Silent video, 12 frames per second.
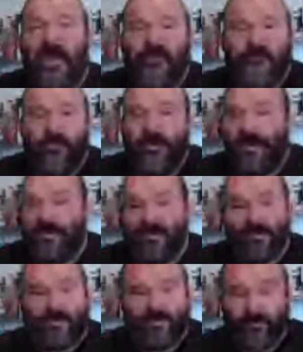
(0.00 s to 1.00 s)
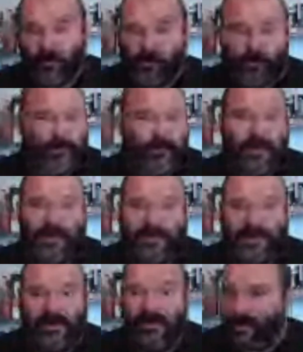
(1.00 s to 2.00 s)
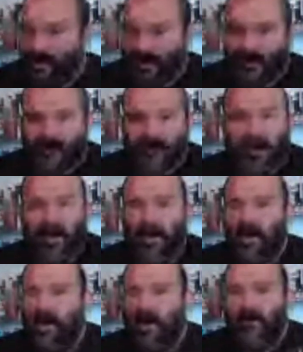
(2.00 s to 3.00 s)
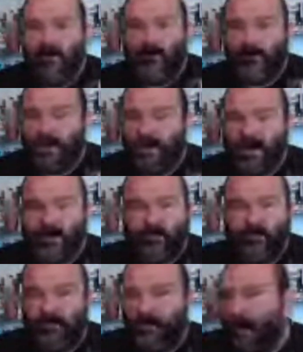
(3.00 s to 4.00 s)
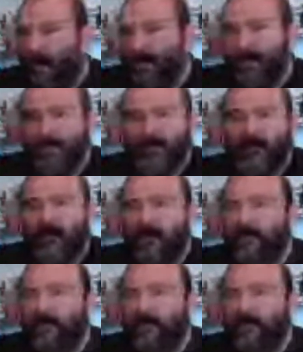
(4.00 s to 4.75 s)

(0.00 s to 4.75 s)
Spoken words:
me monetarily, be behind the scenes